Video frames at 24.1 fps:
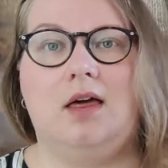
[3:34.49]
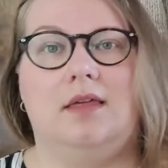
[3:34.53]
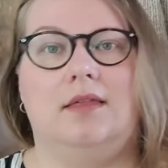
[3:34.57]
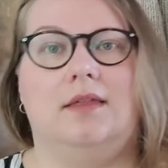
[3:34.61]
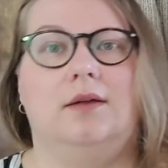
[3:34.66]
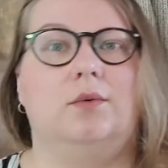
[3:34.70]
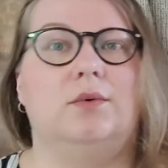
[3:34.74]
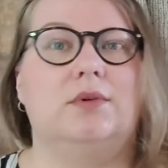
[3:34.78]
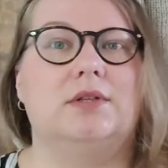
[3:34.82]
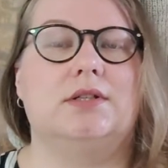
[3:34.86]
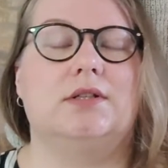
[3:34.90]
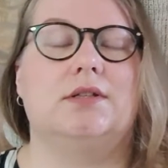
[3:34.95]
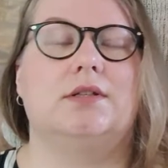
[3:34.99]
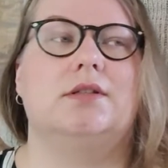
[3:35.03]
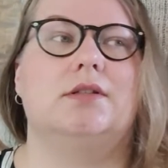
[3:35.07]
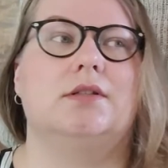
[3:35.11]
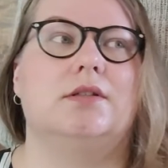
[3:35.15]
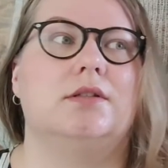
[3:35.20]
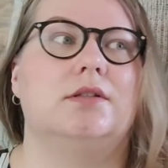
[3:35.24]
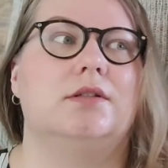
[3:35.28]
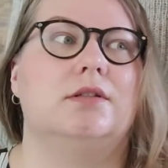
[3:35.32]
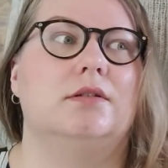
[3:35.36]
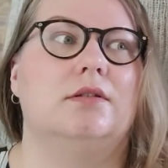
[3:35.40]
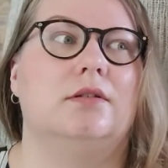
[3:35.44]
There was
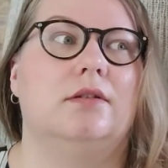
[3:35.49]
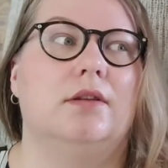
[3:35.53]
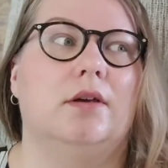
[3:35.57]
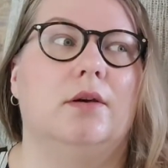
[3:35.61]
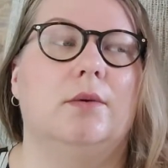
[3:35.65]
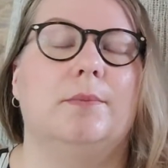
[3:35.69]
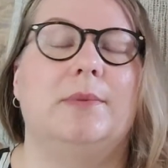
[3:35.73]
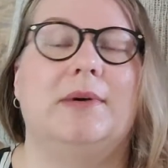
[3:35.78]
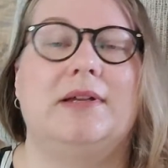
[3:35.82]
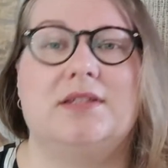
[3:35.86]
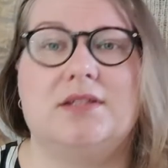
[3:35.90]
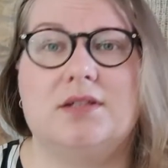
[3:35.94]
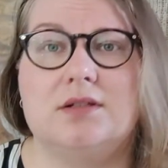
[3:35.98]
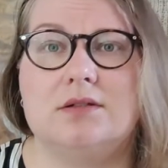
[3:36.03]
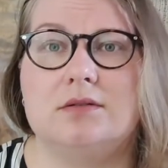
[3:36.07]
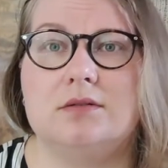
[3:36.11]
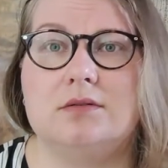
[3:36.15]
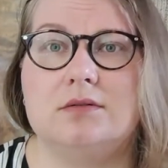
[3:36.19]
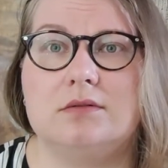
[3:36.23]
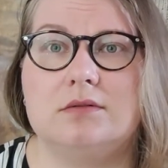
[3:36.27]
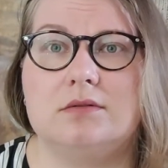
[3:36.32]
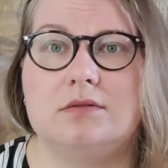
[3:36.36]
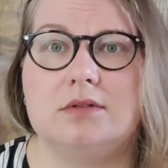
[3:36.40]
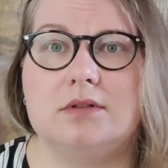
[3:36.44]
the
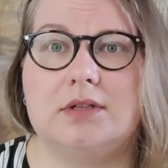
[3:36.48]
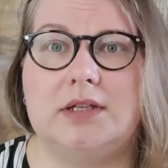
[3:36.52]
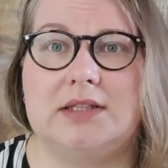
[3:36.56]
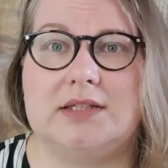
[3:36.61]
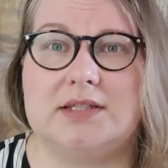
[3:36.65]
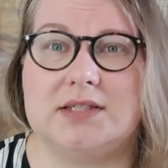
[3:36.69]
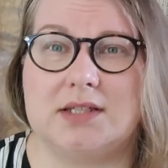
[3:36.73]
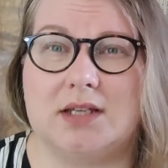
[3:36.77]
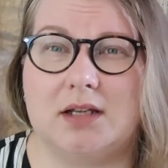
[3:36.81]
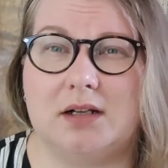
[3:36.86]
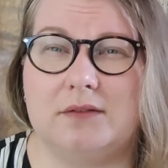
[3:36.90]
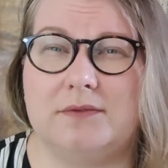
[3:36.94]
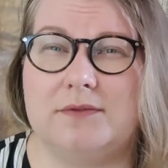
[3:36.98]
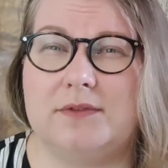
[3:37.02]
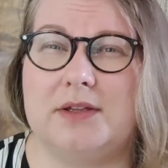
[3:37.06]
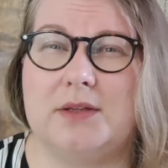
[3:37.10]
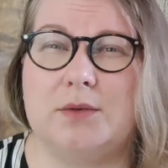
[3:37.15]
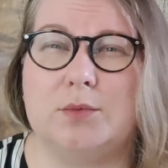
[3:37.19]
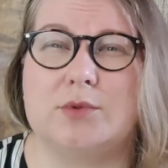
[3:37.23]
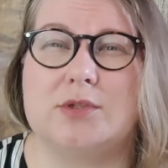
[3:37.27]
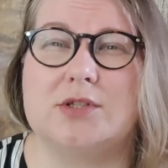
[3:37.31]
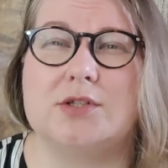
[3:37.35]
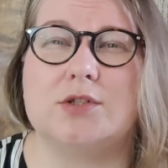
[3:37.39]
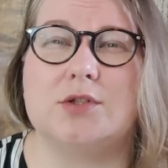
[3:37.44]
pattern itself,
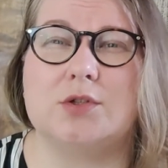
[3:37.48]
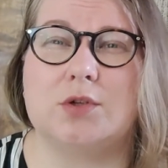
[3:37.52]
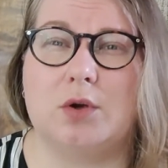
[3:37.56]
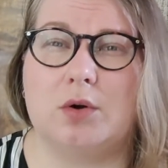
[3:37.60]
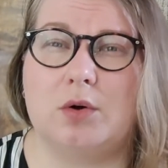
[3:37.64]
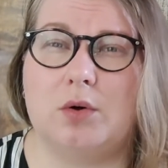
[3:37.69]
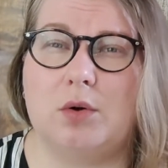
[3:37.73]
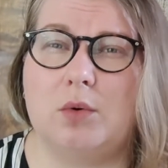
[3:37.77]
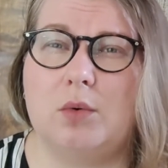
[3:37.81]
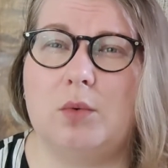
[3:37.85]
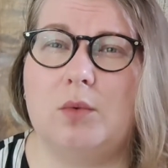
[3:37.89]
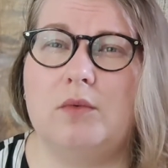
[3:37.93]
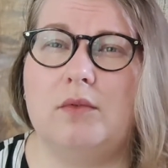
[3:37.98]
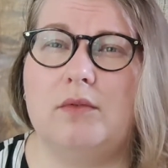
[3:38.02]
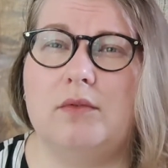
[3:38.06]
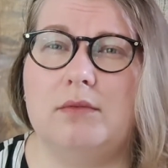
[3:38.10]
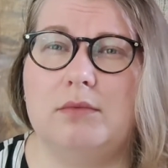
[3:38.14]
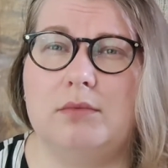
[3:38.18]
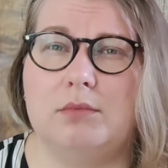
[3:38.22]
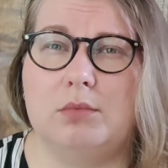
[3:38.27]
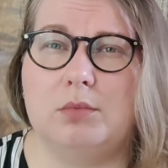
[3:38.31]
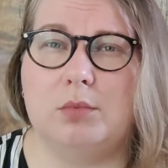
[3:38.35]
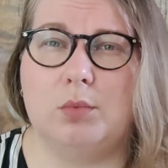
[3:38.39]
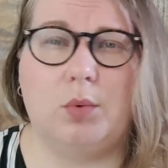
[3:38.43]
it was so
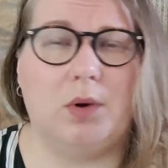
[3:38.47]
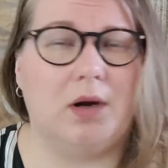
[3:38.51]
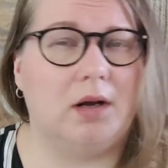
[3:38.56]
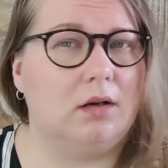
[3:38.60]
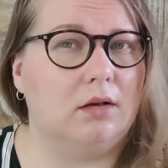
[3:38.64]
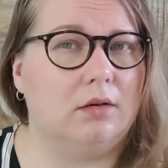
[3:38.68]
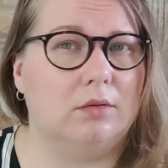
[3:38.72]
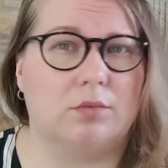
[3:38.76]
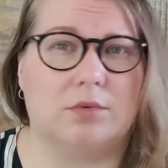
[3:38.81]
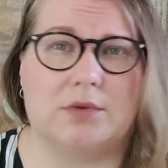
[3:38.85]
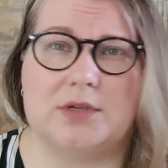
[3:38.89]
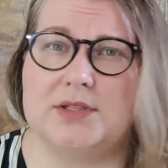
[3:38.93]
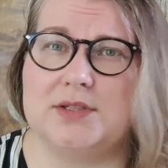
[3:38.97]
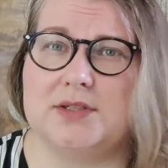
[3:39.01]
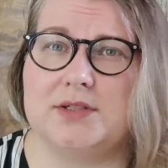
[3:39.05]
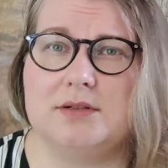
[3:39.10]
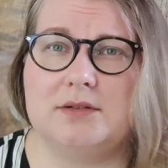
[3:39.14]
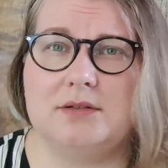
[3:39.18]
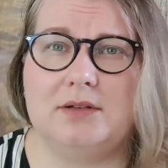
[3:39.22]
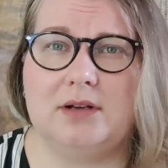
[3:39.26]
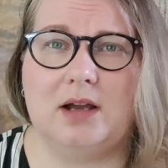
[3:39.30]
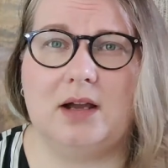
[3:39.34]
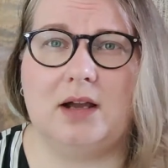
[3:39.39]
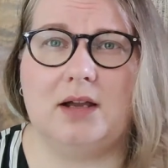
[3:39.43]
well
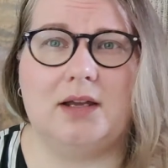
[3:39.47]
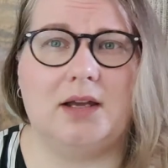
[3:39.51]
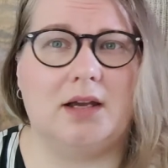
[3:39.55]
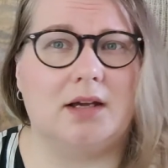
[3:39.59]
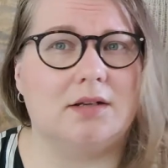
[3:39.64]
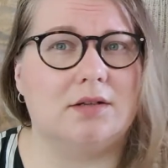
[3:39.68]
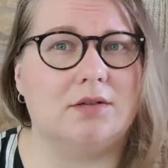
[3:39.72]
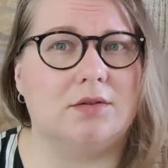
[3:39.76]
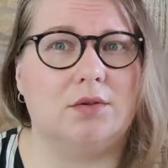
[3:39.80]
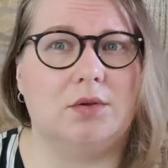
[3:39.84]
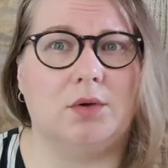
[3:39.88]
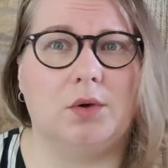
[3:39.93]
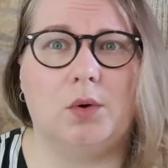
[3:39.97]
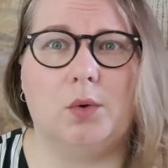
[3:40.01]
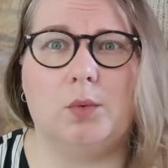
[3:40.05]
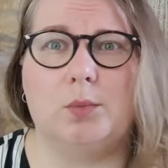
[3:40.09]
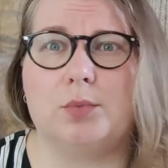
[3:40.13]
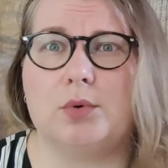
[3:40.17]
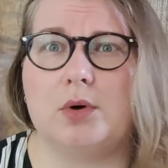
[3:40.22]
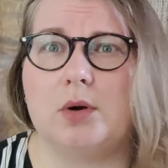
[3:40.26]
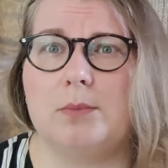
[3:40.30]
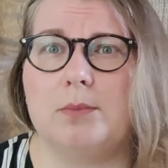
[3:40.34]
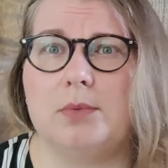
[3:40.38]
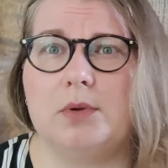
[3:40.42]
written. I had no
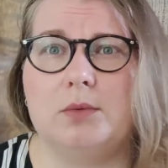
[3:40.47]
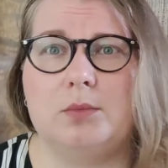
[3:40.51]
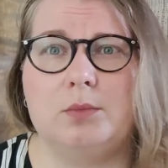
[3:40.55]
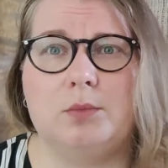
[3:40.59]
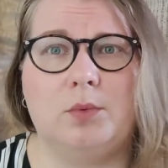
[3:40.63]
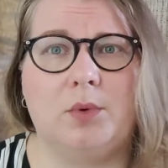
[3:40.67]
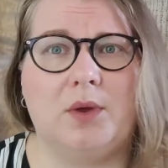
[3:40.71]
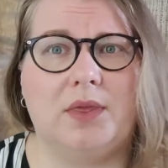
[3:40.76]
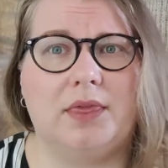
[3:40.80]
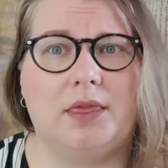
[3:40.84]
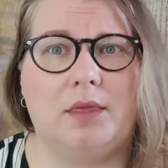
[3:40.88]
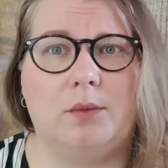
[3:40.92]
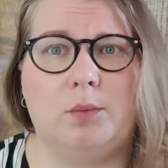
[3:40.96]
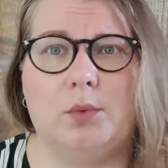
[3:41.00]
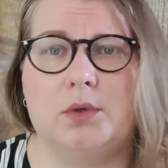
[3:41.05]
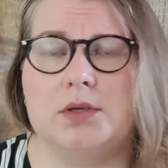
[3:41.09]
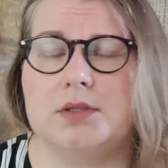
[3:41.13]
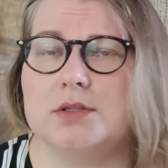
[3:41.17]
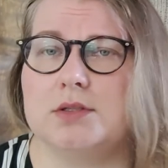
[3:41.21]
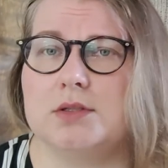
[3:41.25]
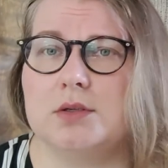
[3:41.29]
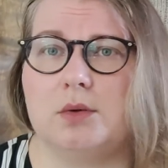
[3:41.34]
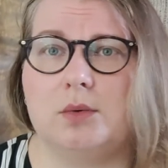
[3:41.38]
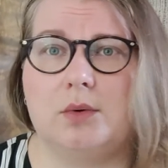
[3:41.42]
problem with
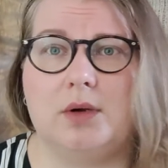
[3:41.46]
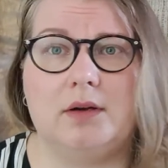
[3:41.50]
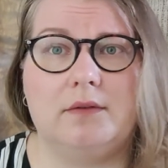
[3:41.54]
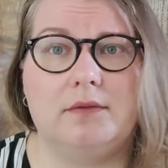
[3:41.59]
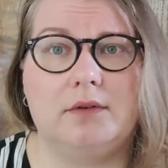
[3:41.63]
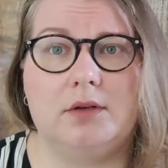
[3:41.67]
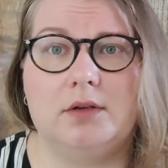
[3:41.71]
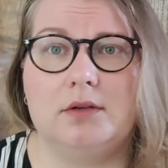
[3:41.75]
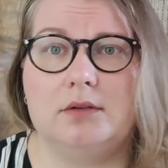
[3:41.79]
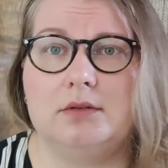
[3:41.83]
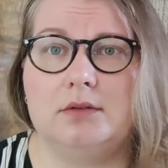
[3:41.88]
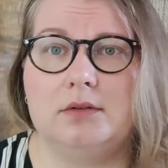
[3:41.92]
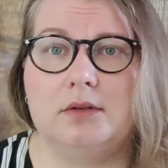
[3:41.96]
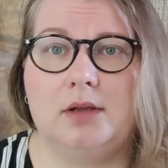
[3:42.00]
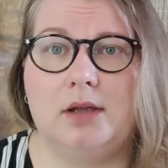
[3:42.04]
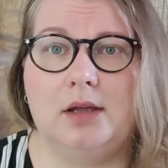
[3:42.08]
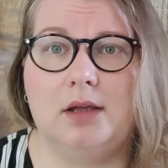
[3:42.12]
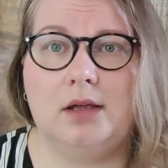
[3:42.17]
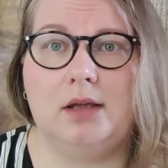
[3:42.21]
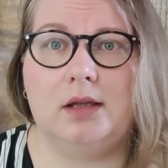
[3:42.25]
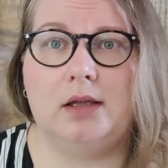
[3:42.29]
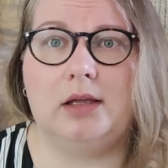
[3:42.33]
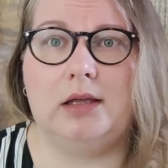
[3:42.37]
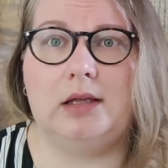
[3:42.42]
whatsoever,
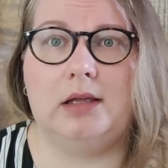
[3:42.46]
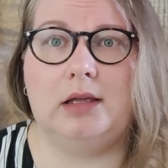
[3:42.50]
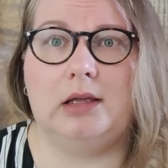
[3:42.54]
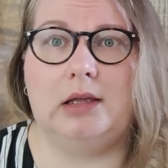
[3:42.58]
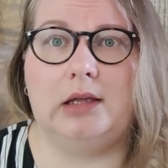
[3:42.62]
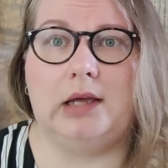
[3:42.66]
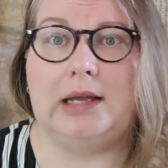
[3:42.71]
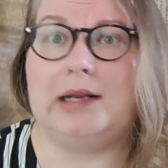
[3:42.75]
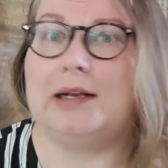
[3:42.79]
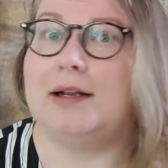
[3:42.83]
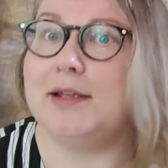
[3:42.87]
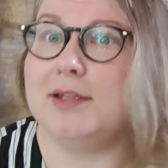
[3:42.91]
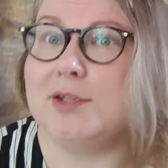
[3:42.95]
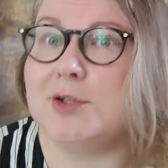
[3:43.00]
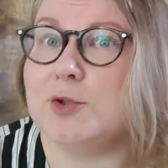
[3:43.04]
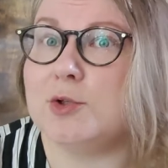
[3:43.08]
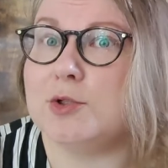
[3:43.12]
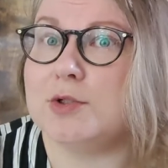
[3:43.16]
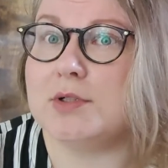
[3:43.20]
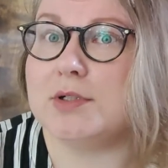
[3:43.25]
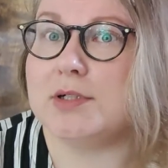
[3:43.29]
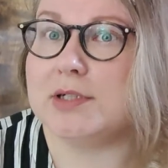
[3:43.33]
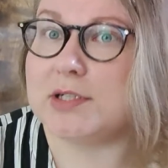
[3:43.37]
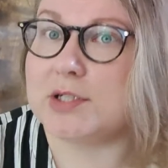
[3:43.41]
and I
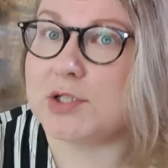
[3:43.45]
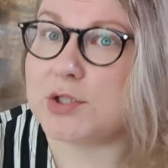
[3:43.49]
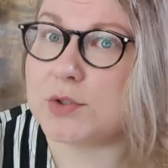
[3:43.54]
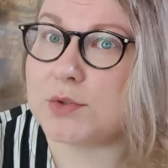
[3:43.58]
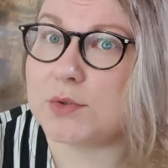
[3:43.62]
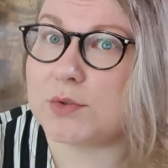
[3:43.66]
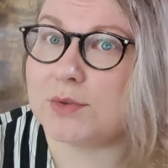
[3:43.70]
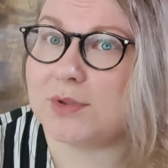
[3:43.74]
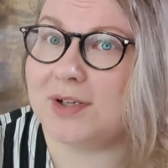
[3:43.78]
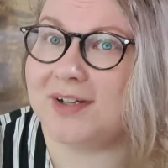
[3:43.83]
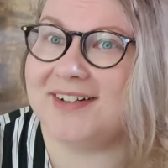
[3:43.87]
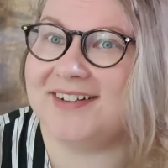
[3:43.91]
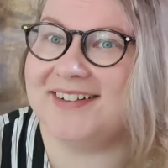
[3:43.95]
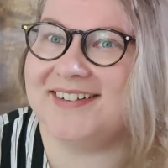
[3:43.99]
usually do.